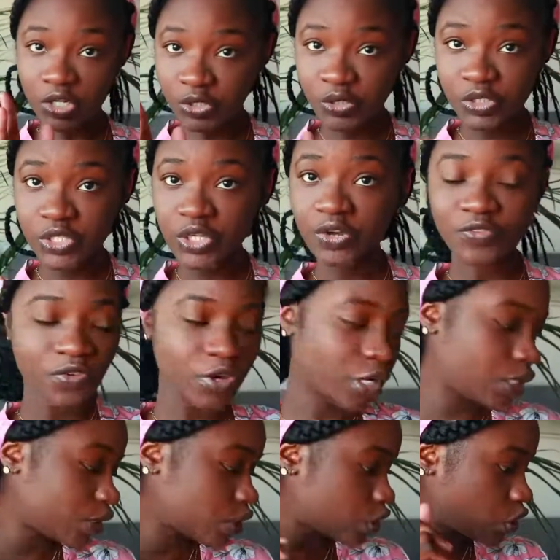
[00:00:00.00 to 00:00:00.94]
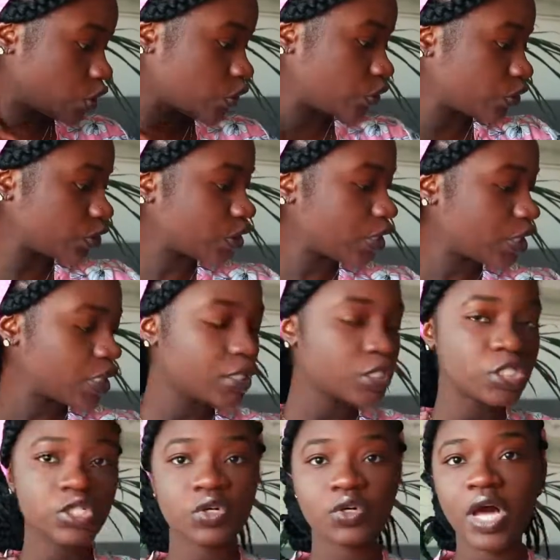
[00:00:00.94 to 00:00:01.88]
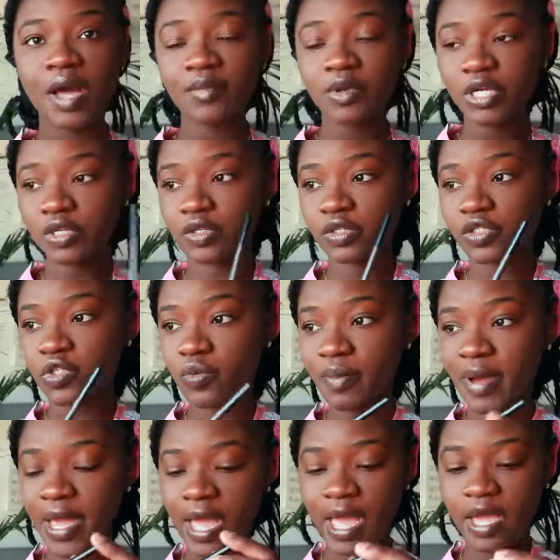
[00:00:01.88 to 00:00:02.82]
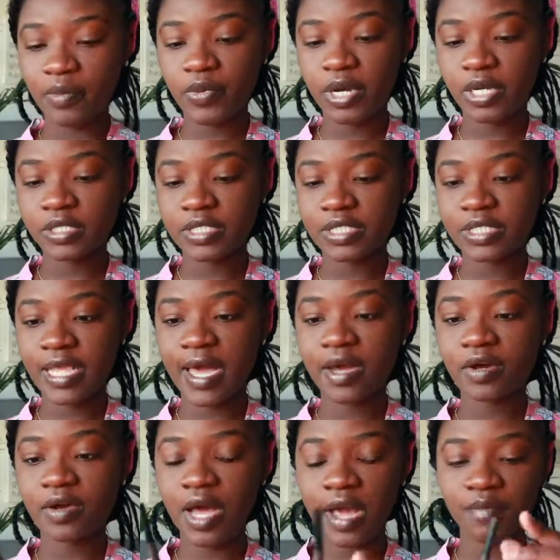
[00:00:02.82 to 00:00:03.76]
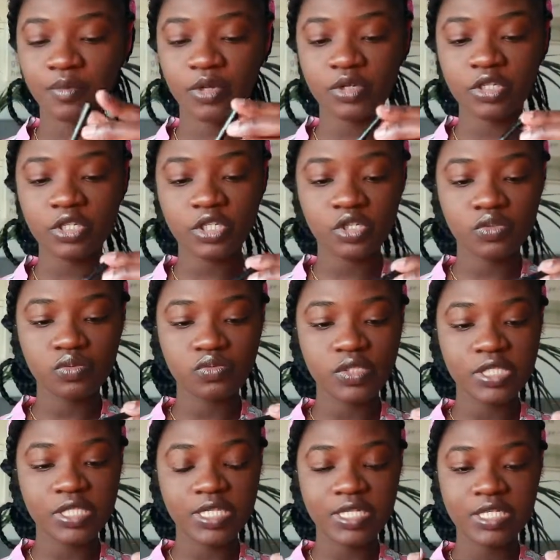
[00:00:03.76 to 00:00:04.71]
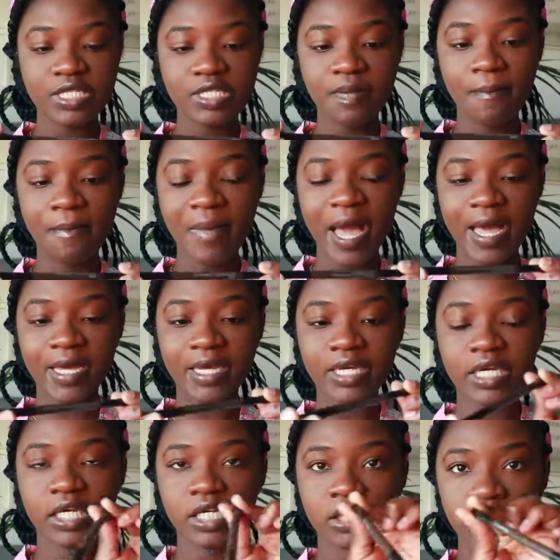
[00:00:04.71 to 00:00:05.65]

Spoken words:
good so far, so good. So I'm gonna go to my eyebrows now. I'm gonna use this MAC